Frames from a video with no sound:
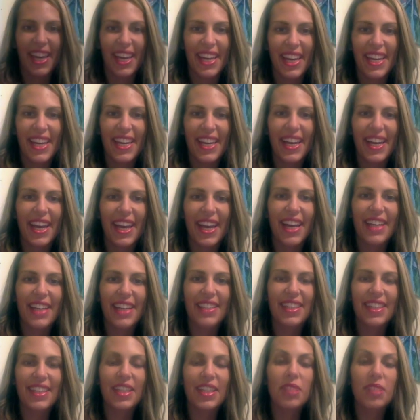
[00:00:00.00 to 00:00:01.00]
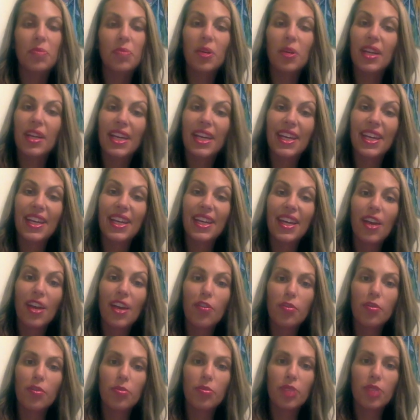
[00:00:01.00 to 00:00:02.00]
Hey guys, it's Brittany
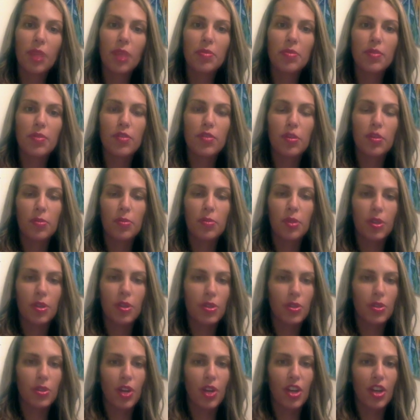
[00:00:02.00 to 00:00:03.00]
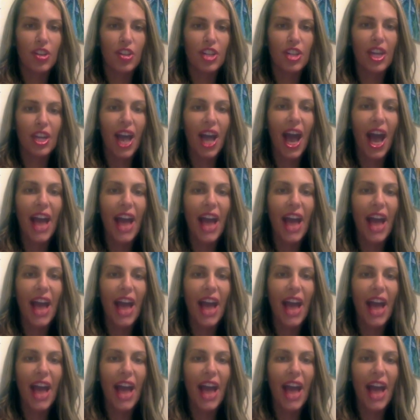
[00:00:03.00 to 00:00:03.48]
from Drops of Jupiter Astrology.